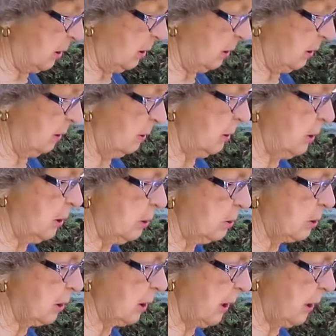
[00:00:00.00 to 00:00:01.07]
to do.
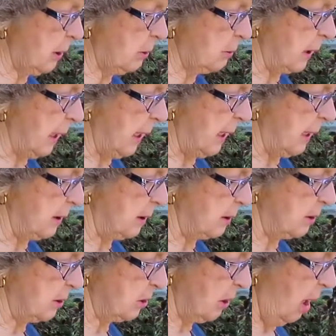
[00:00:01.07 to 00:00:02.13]
Usually you can't
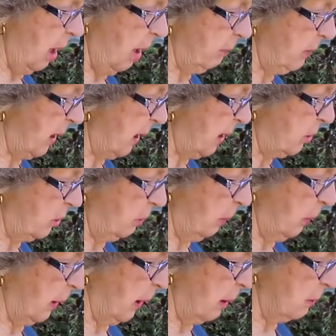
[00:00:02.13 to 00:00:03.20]
stop nature
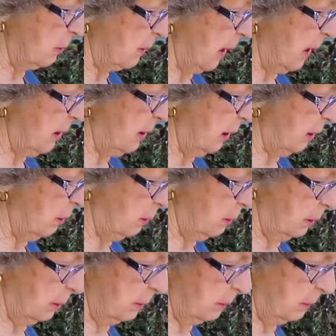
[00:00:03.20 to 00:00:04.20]
because they know